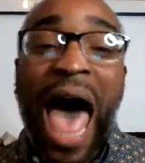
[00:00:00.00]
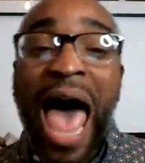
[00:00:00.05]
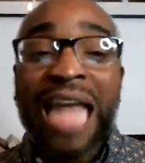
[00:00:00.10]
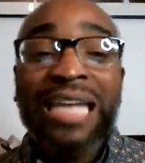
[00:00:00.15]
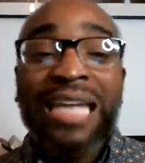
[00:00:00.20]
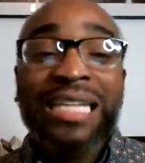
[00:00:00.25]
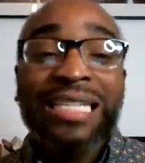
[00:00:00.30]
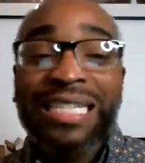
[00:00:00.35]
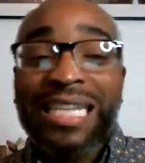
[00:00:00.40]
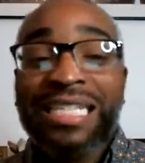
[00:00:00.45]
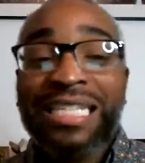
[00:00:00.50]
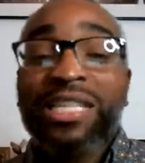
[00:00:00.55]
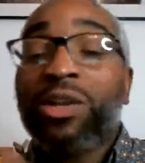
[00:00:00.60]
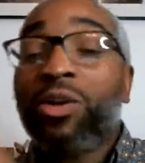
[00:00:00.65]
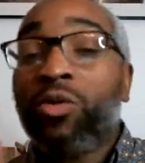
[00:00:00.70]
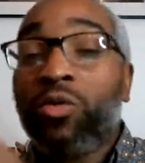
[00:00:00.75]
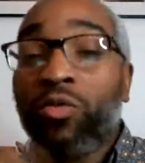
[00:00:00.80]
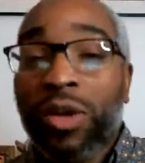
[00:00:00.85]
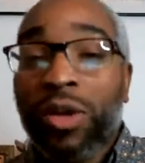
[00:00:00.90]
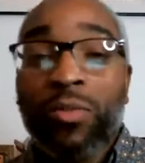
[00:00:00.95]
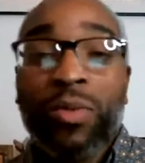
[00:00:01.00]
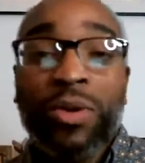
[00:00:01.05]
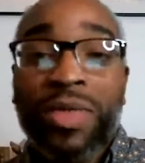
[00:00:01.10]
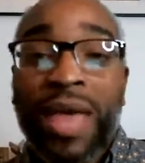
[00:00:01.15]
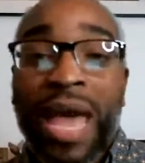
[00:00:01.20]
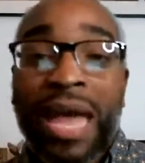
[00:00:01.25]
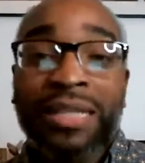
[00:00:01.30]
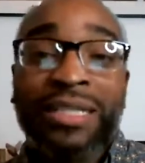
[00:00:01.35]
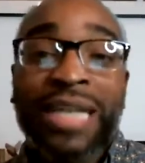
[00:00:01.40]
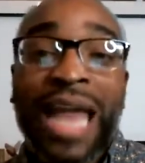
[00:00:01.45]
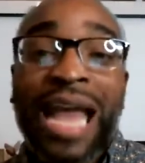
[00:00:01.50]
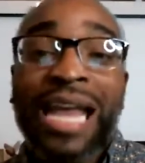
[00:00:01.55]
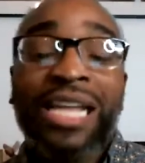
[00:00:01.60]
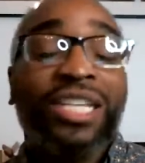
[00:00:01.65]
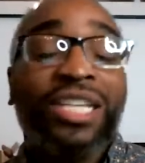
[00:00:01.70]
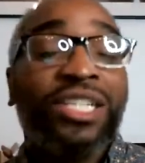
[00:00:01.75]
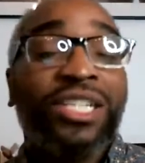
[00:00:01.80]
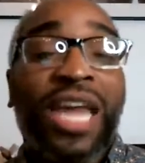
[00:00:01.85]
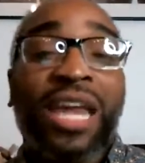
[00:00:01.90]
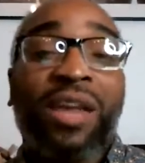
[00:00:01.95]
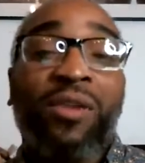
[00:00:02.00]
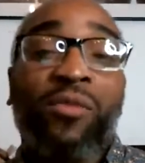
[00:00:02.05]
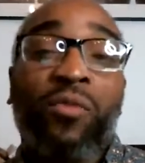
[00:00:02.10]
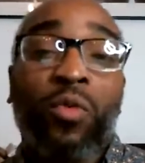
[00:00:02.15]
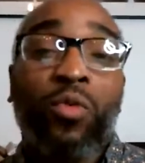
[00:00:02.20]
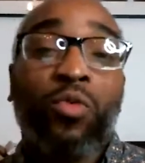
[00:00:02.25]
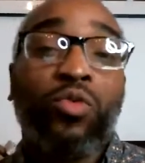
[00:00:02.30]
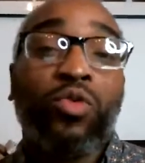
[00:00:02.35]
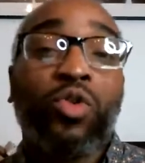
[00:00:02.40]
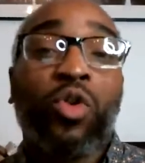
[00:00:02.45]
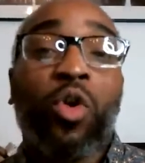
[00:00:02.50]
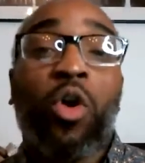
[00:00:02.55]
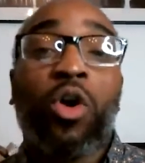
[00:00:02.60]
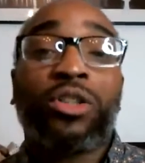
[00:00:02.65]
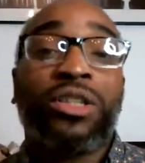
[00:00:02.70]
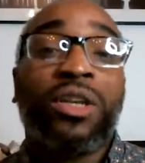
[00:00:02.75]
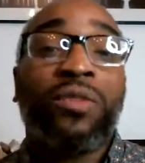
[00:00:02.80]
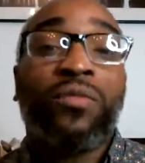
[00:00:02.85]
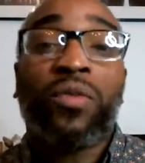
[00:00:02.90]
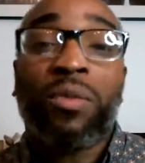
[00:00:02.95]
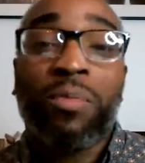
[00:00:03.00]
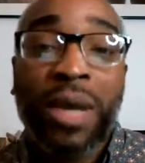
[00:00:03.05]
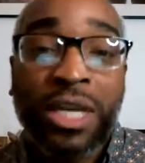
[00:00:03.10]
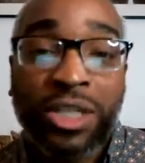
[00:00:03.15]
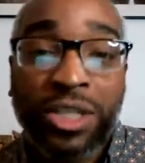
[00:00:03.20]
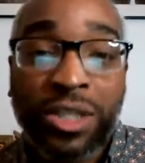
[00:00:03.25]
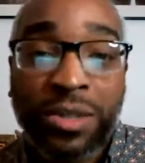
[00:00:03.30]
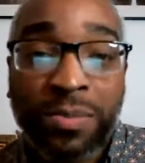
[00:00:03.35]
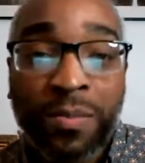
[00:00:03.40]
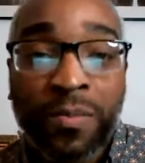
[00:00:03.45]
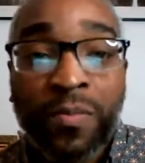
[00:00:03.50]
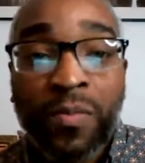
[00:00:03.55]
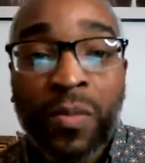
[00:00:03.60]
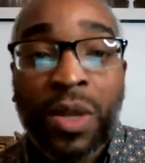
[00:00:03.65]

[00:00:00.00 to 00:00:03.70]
I disagree with that. Nightshade foods cause inflammation.